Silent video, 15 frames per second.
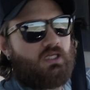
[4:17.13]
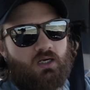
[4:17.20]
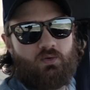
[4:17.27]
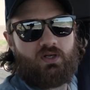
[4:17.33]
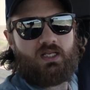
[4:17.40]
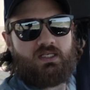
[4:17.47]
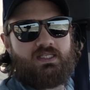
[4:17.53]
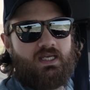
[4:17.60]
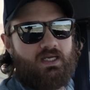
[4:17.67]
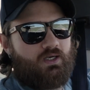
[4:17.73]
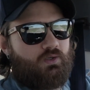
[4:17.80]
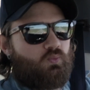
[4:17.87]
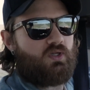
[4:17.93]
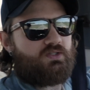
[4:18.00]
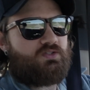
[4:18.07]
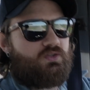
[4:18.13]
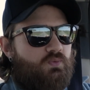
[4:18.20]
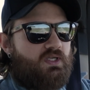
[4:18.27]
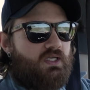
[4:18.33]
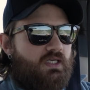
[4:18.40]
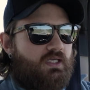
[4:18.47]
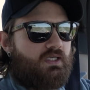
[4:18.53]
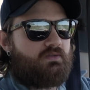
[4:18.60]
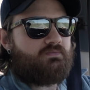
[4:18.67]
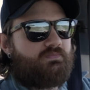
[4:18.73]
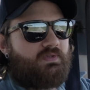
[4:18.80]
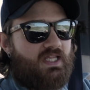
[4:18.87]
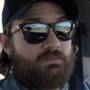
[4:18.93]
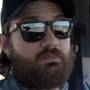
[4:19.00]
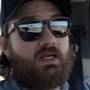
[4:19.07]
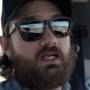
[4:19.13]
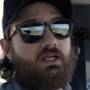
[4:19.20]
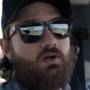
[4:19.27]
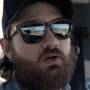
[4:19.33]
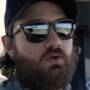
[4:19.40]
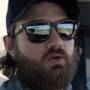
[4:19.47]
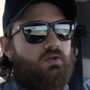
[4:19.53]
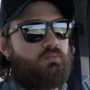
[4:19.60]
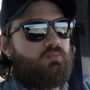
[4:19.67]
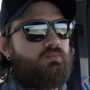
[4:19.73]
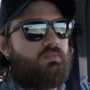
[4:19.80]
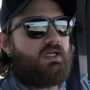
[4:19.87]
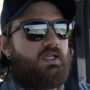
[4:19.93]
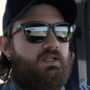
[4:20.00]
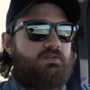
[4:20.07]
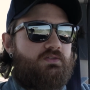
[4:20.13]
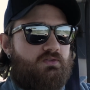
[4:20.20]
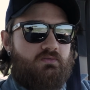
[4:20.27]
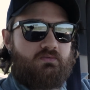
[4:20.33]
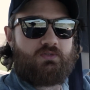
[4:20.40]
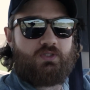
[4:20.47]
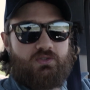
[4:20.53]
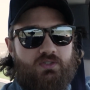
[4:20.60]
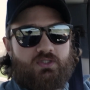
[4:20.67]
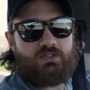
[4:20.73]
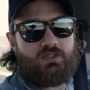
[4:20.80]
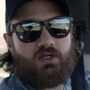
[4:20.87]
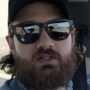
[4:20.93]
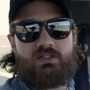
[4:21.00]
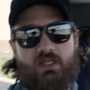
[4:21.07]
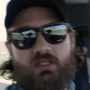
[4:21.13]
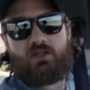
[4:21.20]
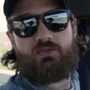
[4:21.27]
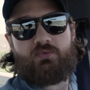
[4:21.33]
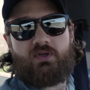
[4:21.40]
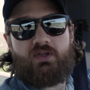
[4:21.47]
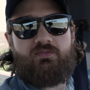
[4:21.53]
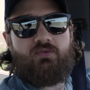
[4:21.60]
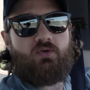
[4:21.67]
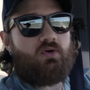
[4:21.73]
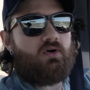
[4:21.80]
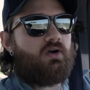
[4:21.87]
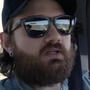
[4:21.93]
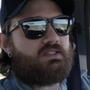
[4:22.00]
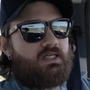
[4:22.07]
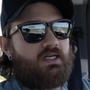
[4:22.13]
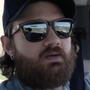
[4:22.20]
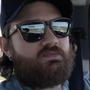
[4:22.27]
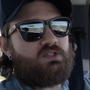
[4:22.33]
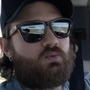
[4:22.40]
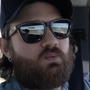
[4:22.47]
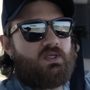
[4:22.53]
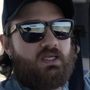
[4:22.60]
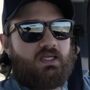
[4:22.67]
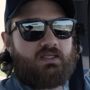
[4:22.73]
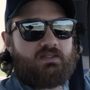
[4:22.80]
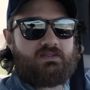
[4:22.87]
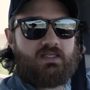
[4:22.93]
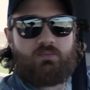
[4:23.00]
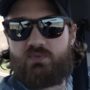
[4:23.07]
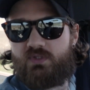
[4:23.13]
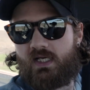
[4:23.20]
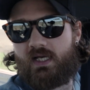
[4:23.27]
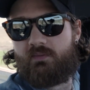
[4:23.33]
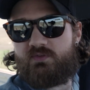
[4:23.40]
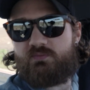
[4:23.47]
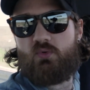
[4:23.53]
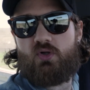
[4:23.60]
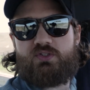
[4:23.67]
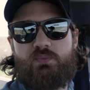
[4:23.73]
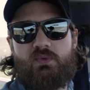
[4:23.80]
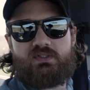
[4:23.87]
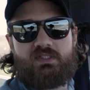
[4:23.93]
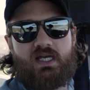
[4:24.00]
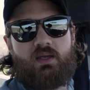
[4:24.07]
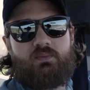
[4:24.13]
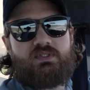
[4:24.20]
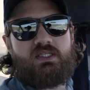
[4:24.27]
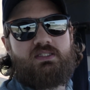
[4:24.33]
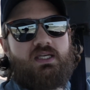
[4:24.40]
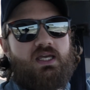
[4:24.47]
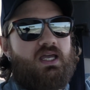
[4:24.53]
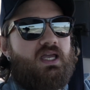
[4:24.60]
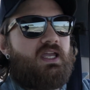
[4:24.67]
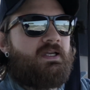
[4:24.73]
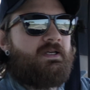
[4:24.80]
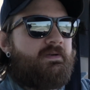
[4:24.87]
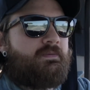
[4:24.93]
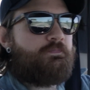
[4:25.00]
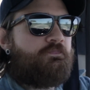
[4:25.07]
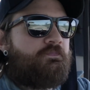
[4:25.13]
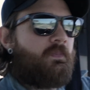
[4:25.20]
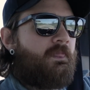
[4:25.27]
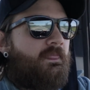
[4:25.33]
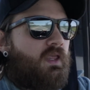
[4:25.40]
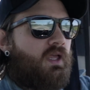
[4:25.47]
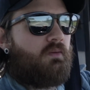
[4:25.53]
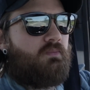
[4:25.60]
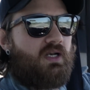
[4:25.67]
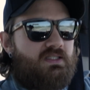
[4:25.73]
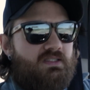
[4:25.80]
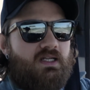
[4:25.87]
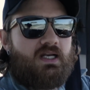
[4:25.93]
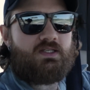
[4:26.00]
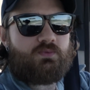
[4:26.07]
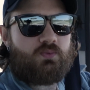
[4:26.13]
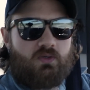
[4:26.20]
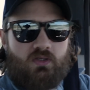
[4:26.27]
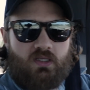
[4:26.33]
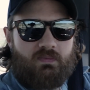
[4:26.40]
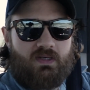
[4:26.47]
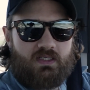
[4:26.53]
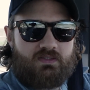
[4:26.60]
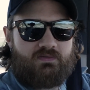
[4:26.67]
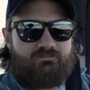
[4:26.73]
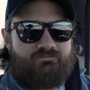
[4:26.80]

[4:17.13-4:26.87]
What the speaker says: go into town once a week. That's my goal, but it usually turns into 3-4 times a week, sometimes multiple times a day. But it's nice, we're only about